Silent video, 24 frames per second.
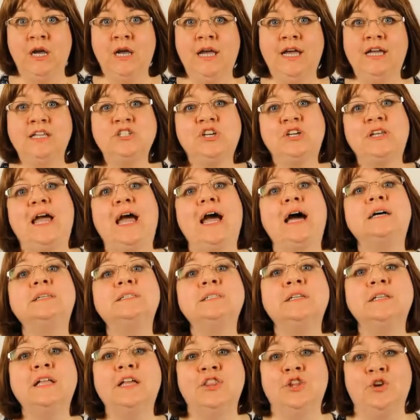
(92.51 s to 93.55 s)
it's going to
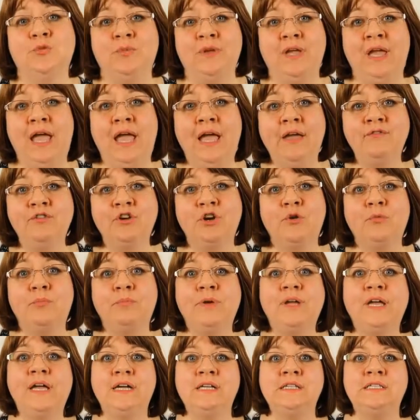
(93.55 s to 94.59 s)
escalate their behavior
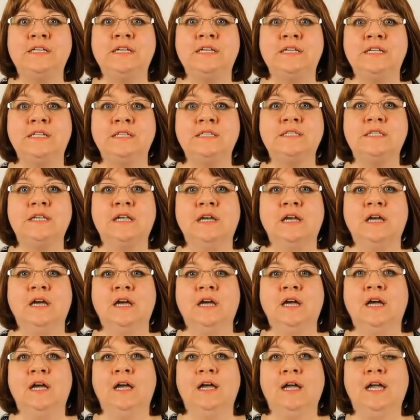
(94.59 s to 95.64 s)
because it
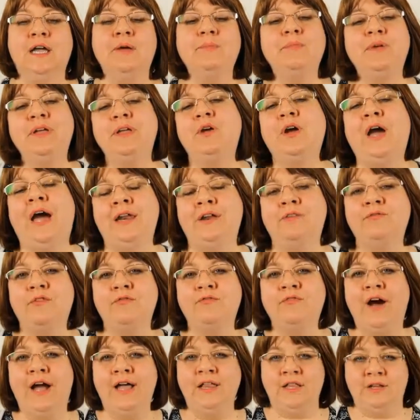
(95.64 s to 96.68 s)
can be kind of a
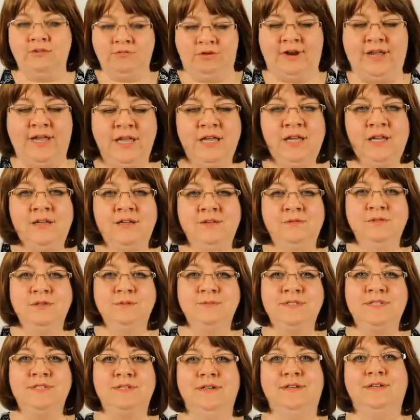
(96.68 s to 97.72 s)
violent, right? Oops.
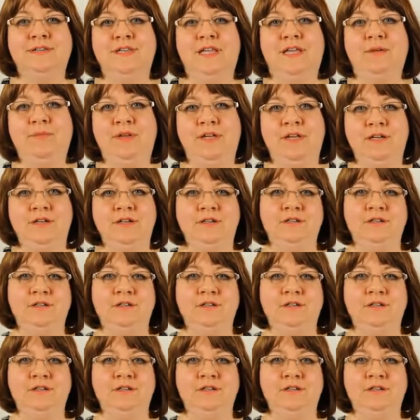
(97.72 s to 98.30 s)
It can be.